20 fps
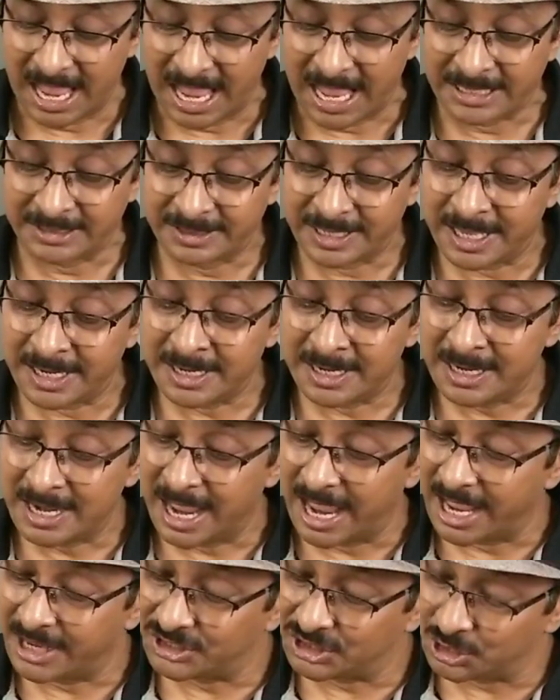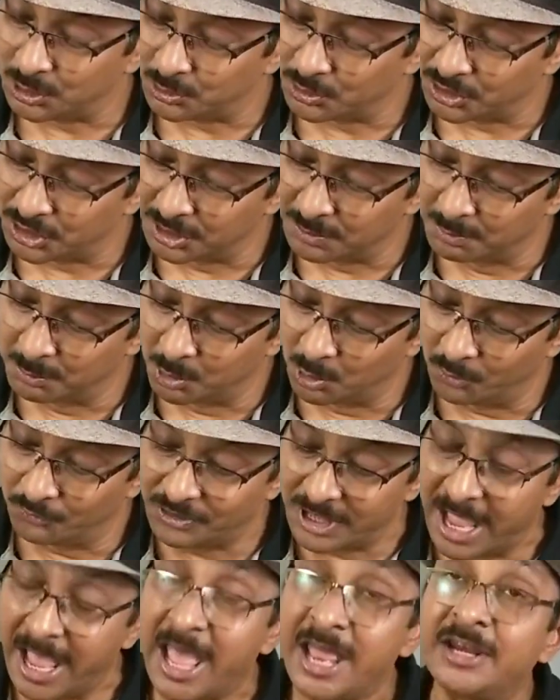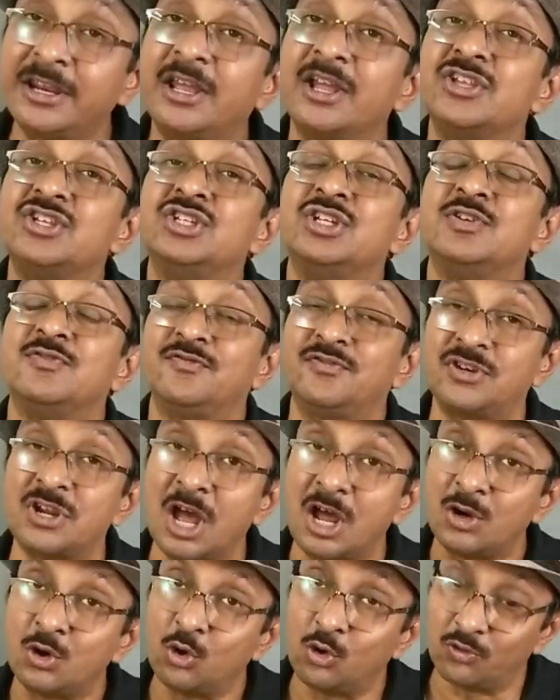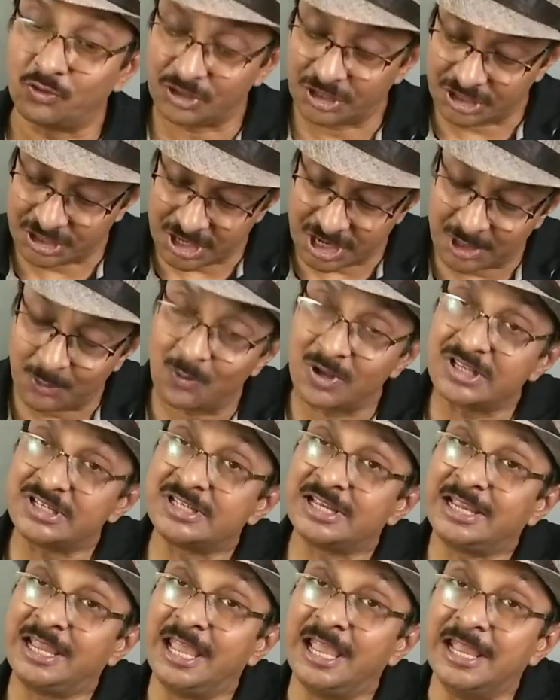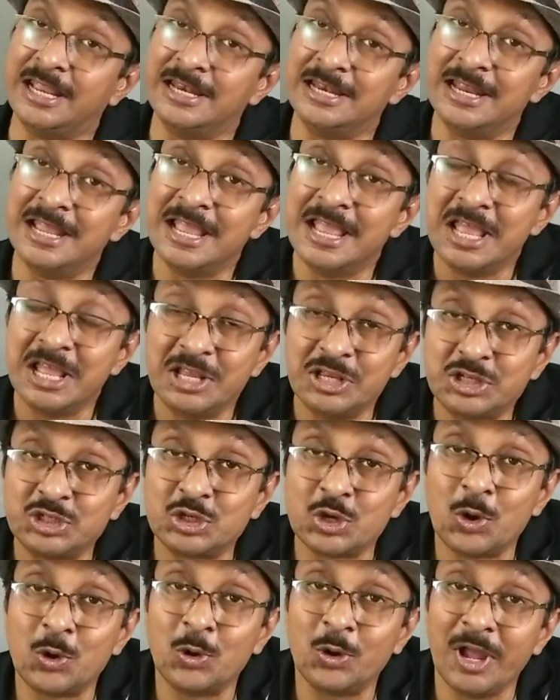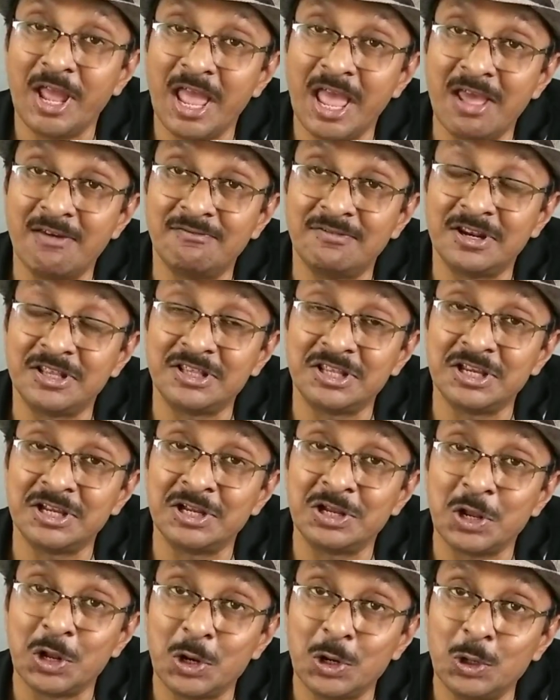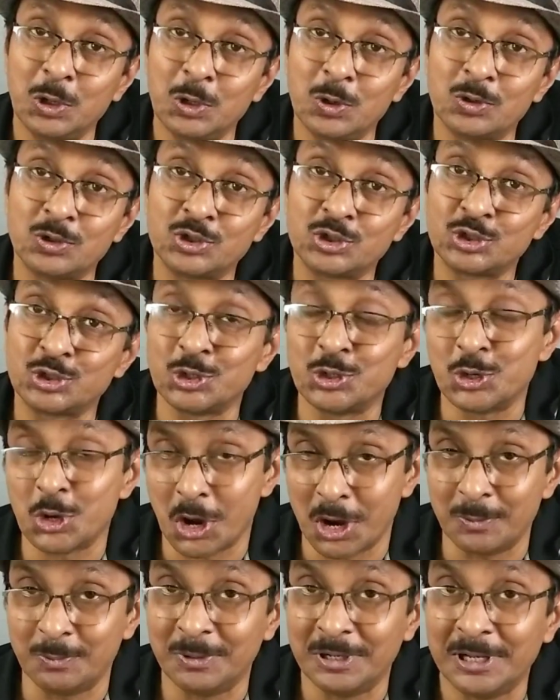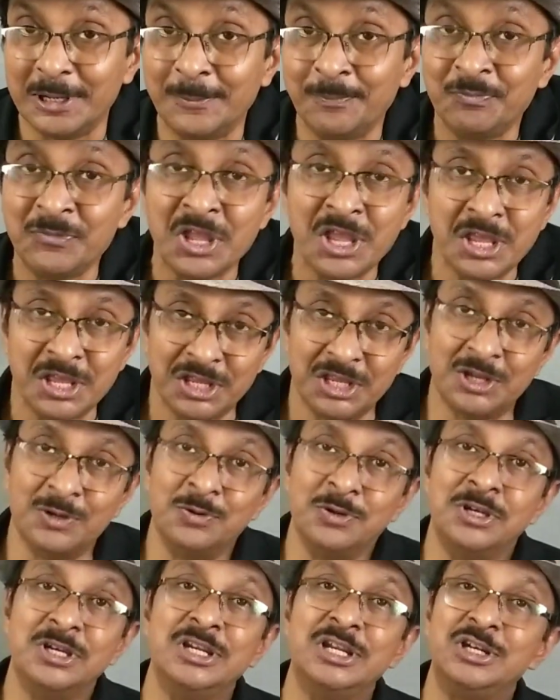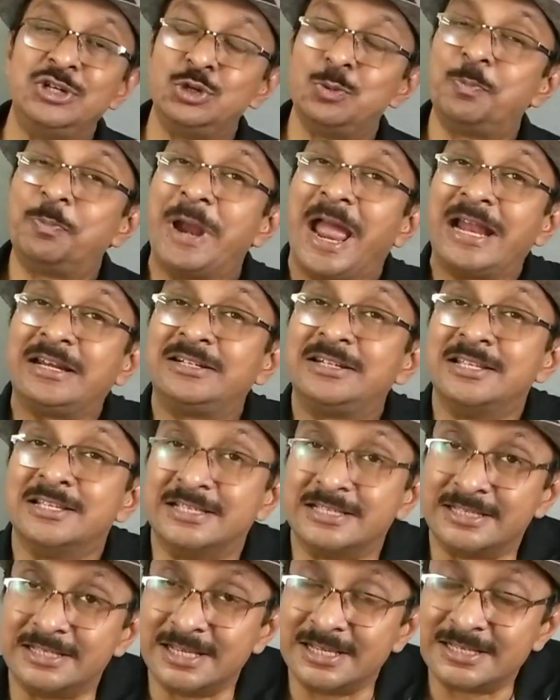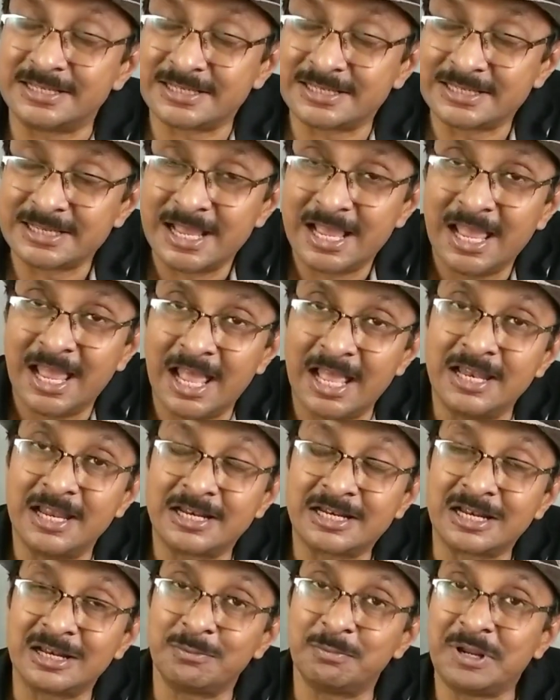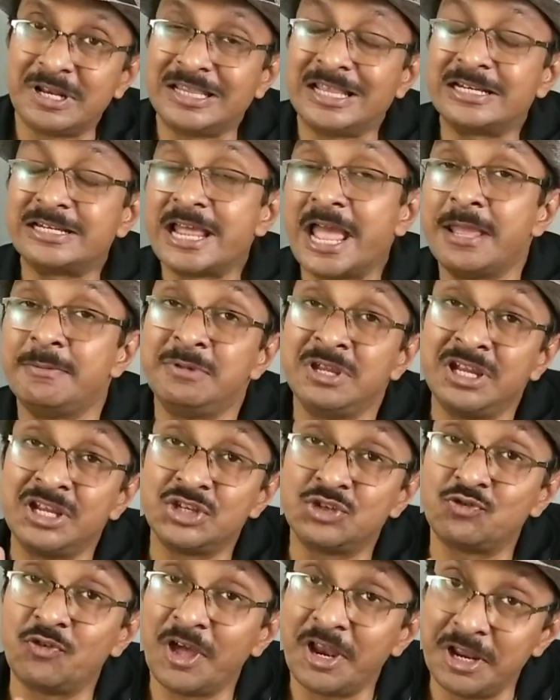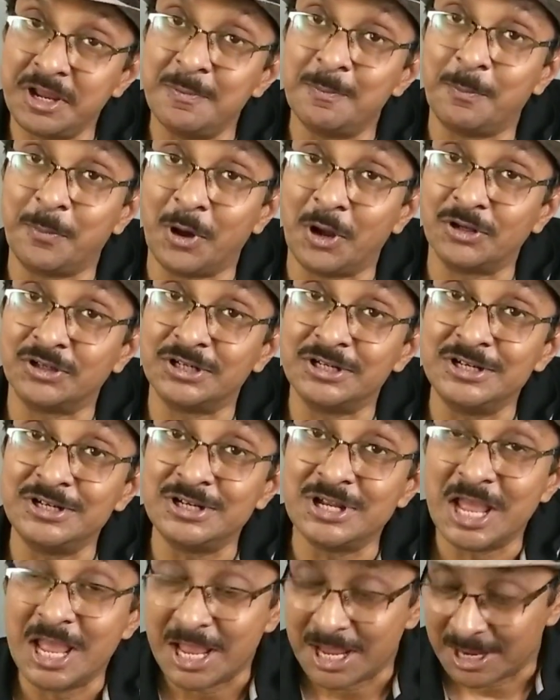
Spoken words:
And then as you remove the handkerchief, turn over the deck once again, so everything looks normal. You need to practice this a little bit. The timing is very important,